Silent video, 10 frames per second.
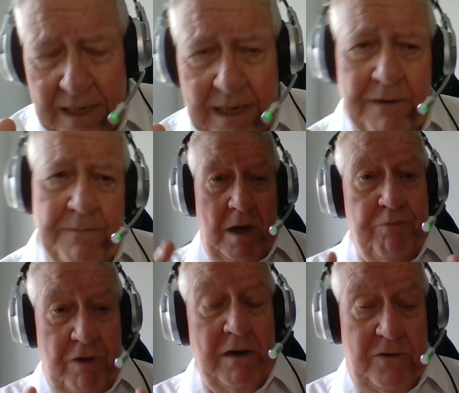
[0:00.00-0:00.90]
Now, a
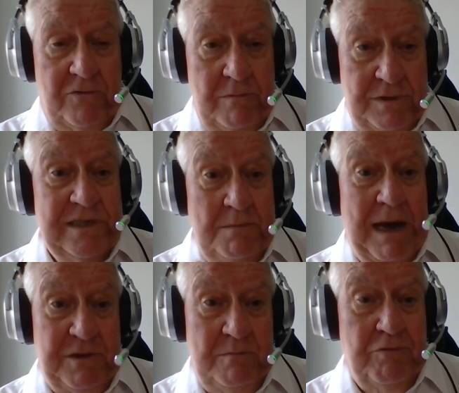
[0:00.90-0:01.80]
product description is a
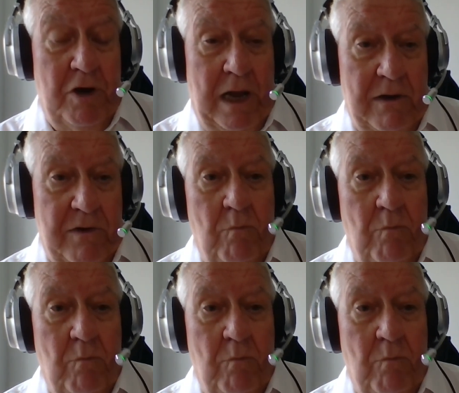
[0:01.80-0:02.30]
management product.